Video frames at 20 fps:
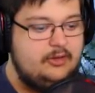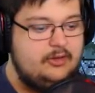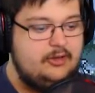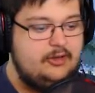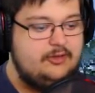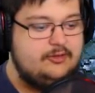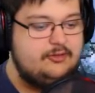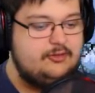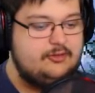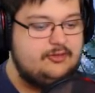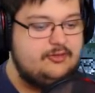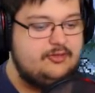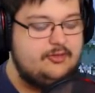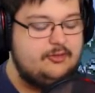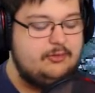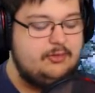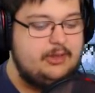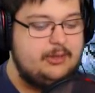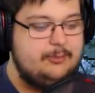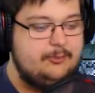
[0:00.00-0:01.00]
Let's just
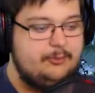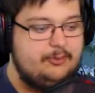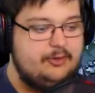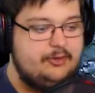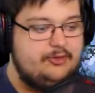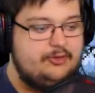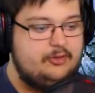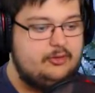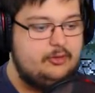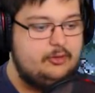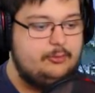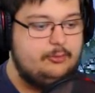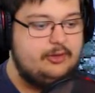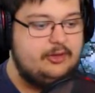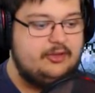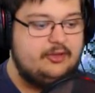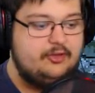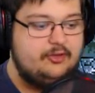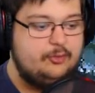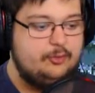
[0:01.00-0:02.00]
see what happens when I start going
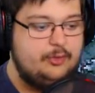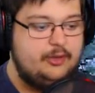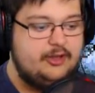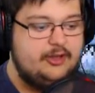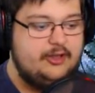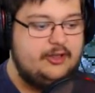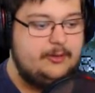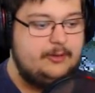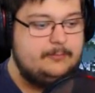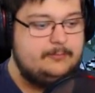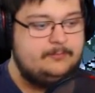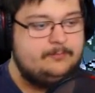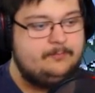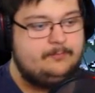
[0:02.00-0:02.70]
back this way again.